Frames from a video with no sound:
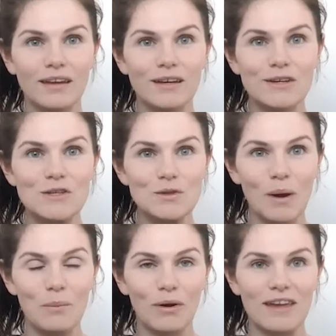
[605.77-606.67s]
So
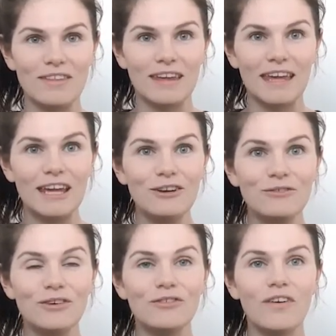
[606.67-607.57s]
we're breathing in
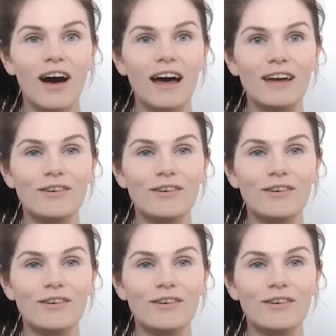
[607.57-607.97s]
for 5,